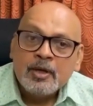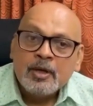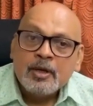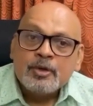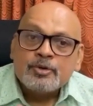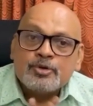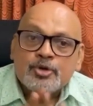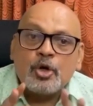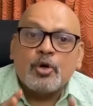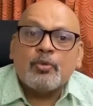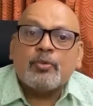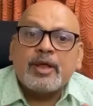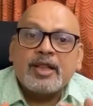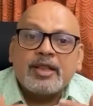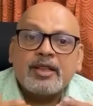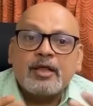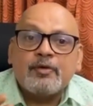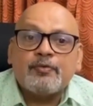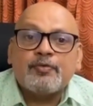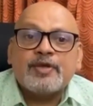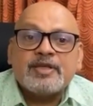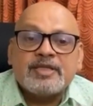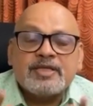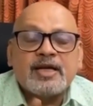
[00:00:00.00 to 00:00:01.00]
So when the
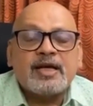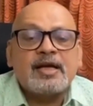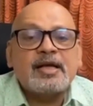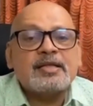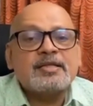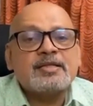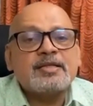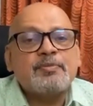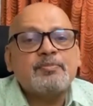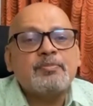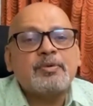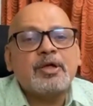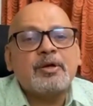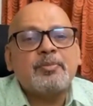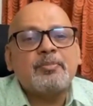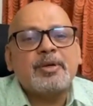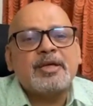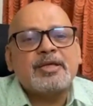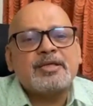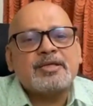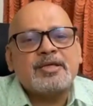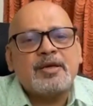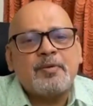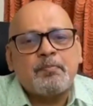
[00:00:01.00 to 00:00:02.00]
physical symptom
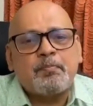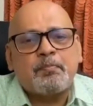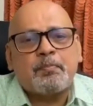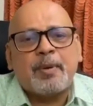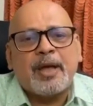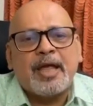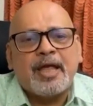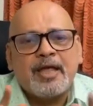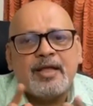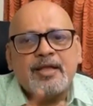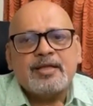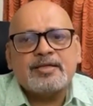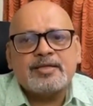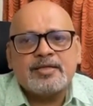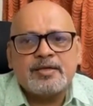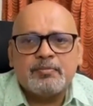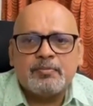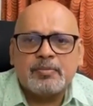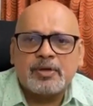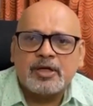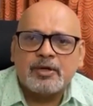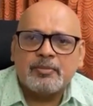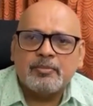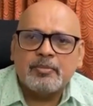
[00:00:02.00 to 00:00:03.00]
is some pain
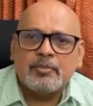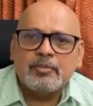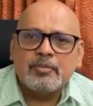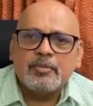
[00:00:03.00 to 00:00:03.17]
symptom,